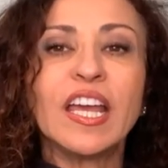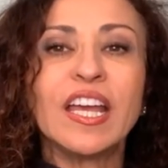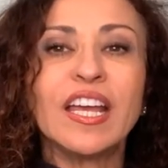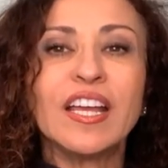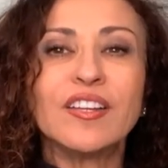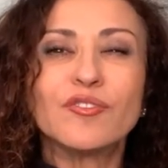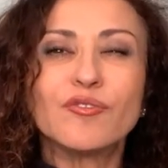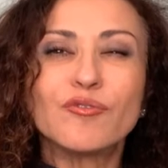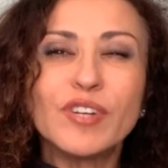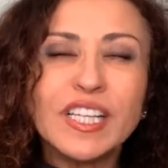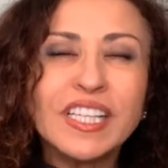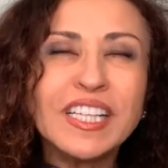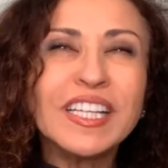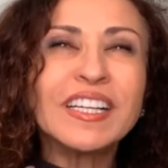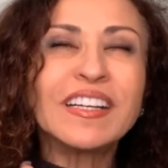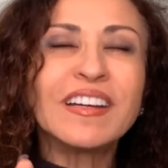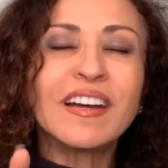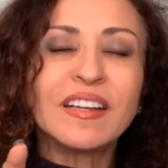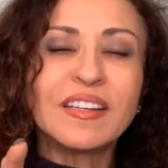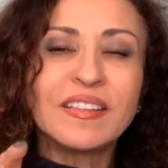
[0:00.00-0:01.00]
in
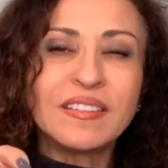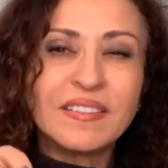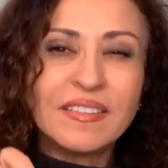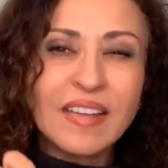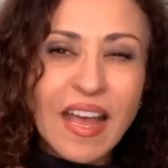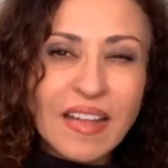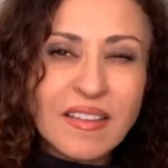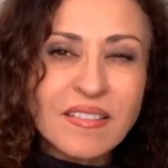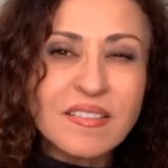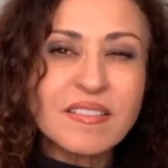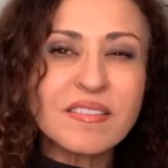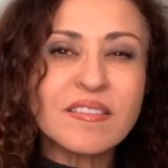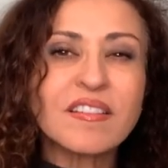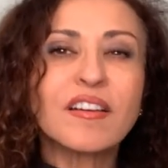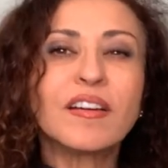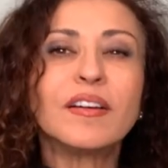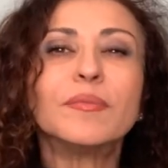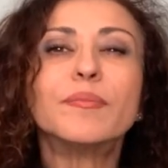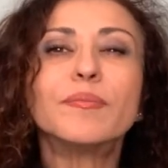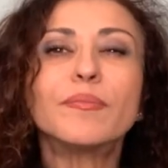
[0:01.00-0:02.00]
really condensed
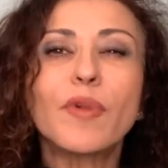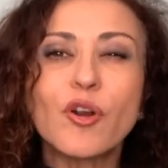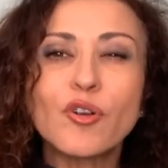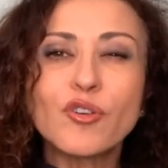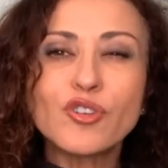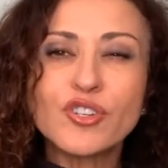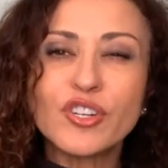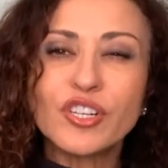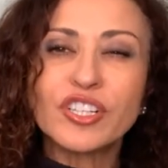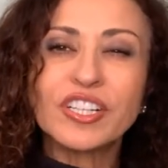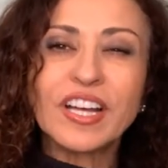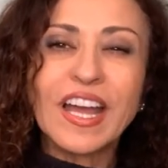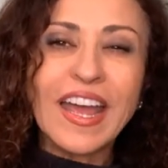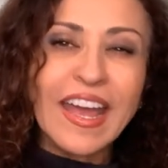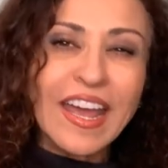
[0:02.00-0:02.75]
commercial